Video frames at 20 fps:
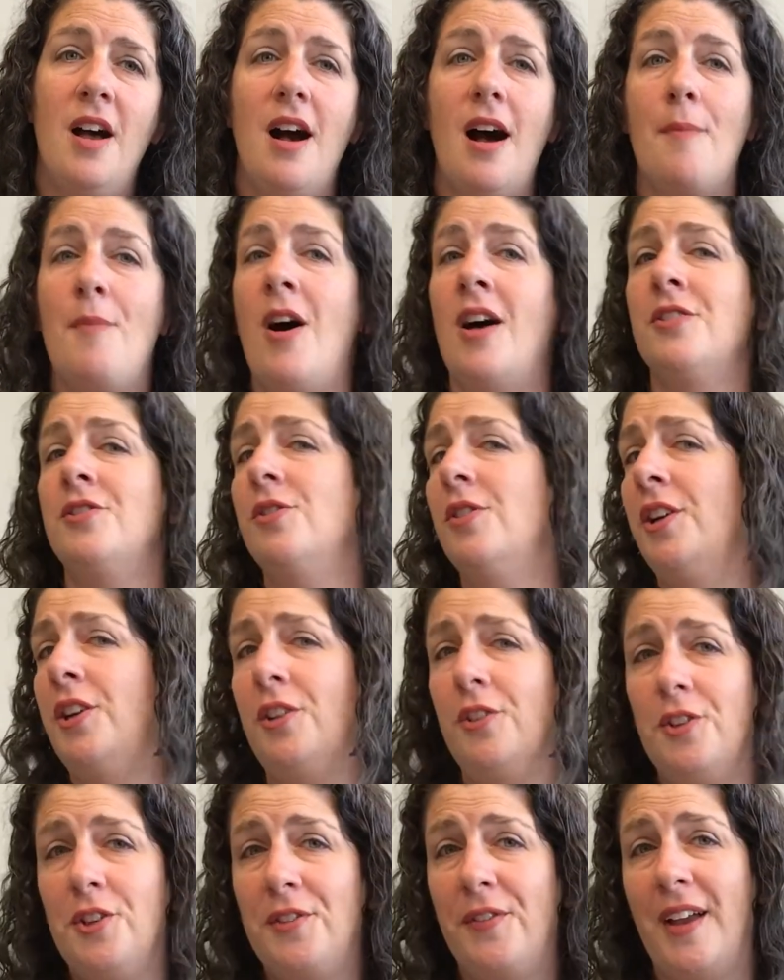I'm also a
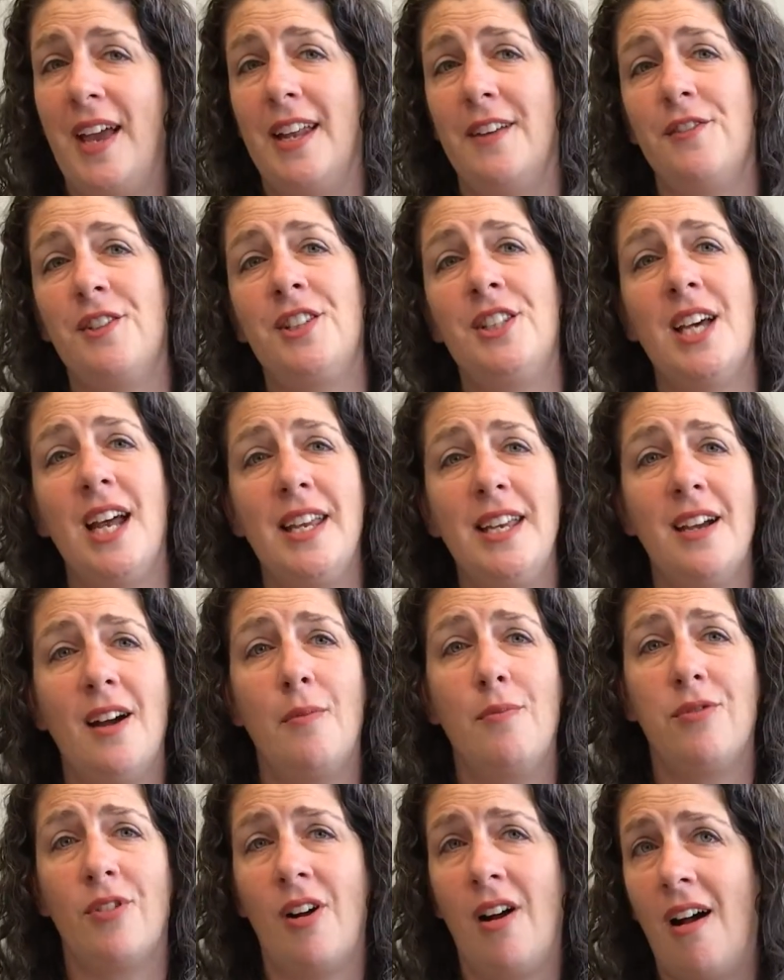huge fan of study
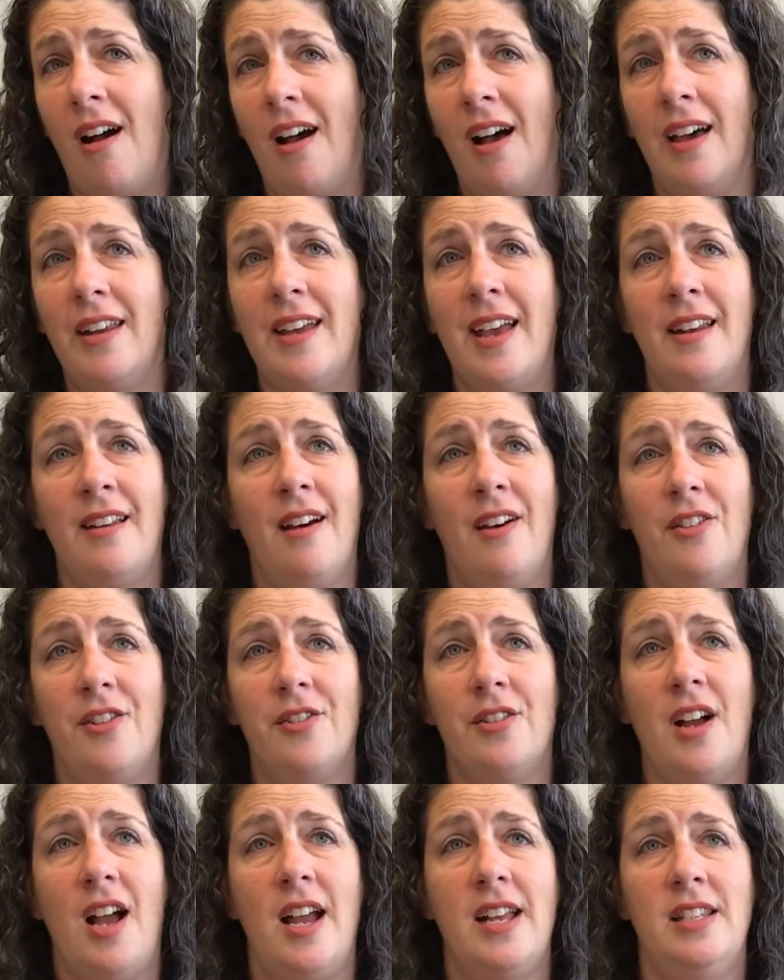abroad and other
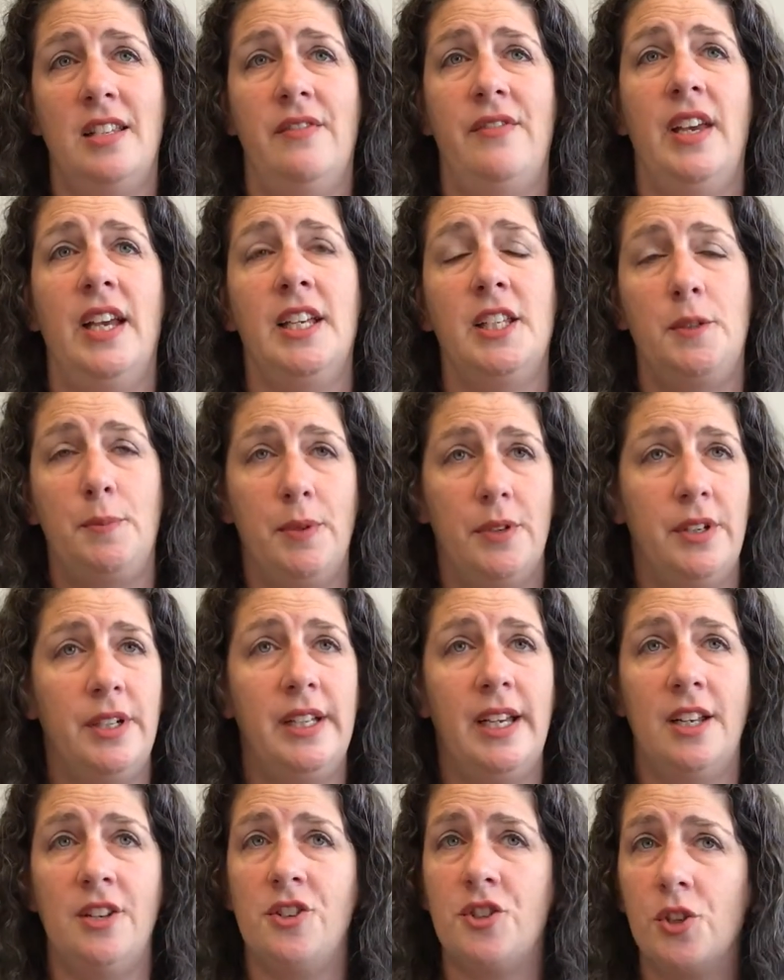kinds of
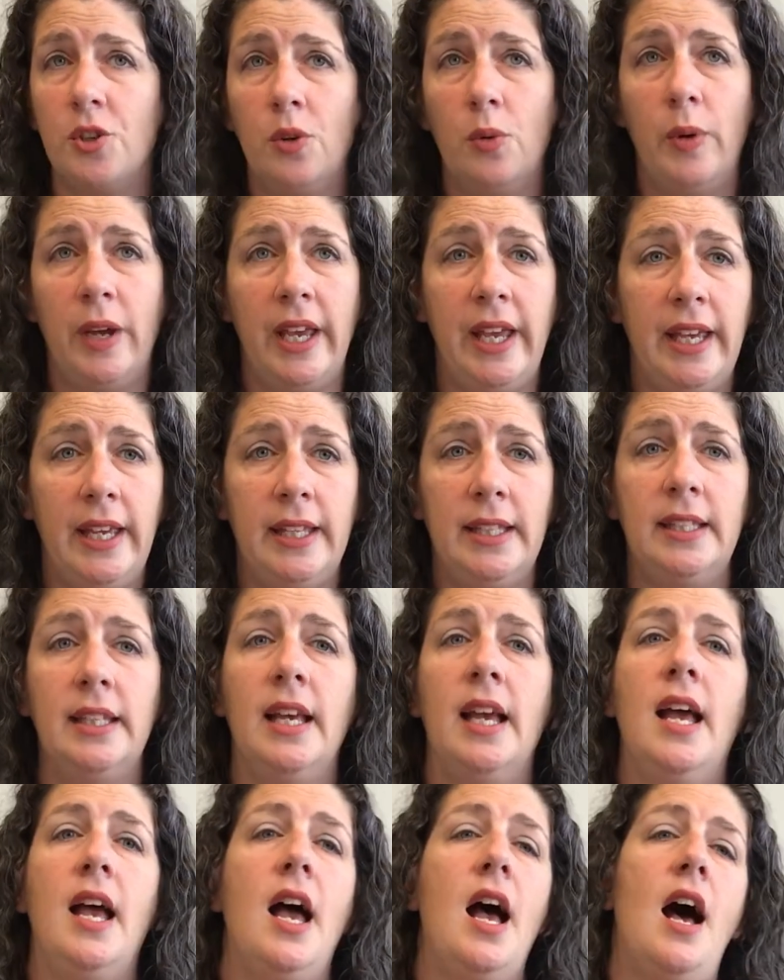experiential ways
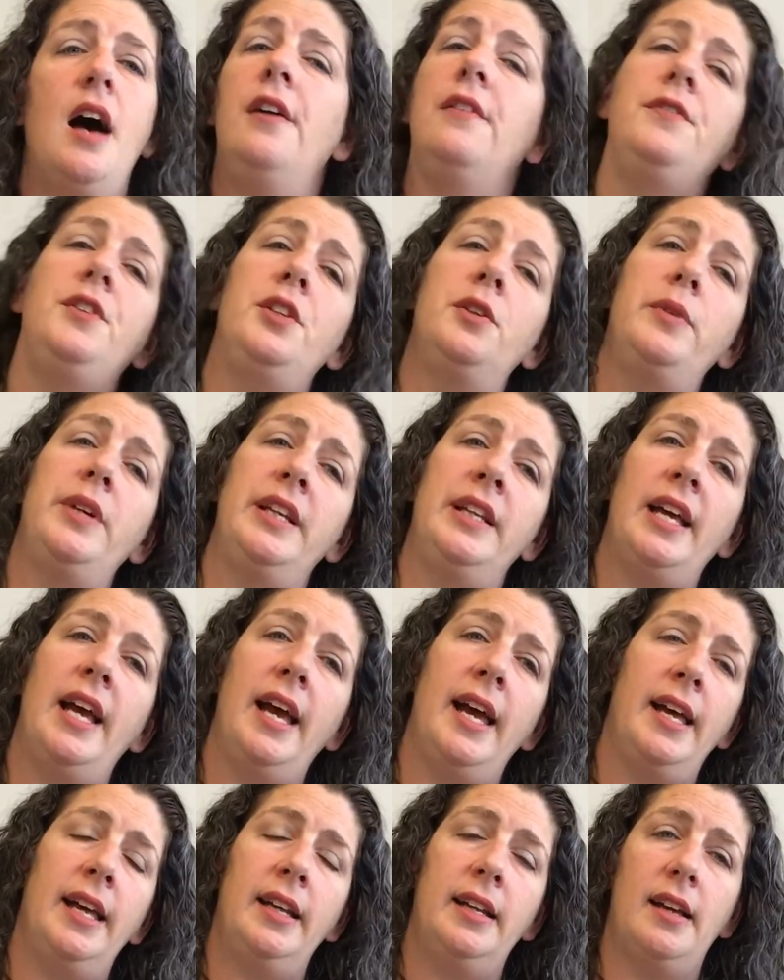of doing
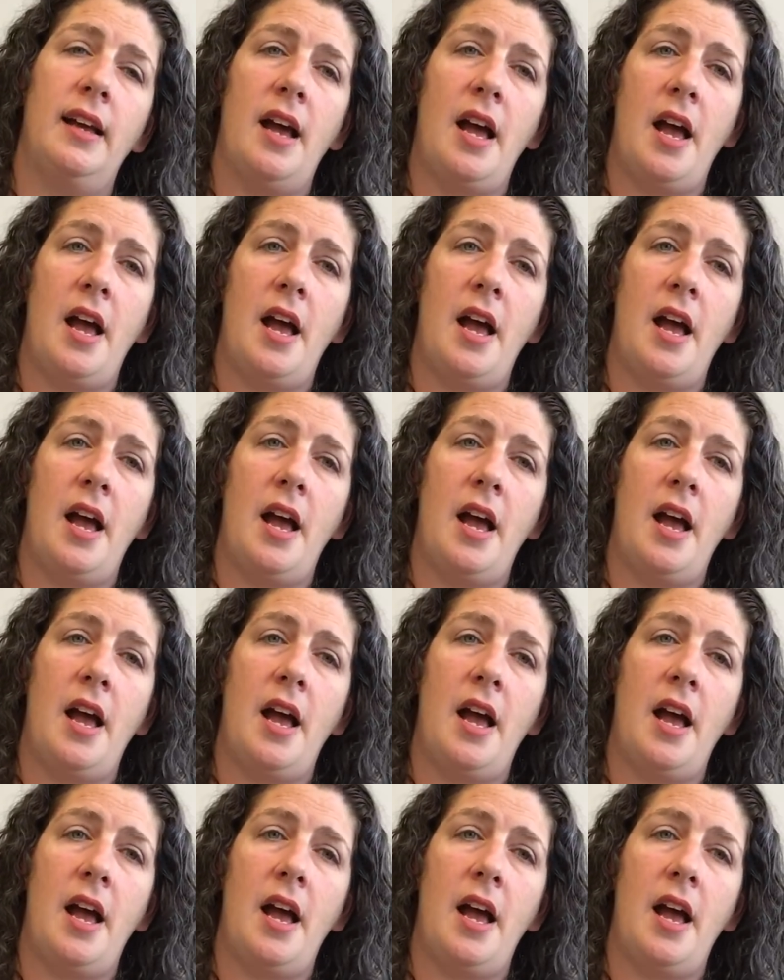that.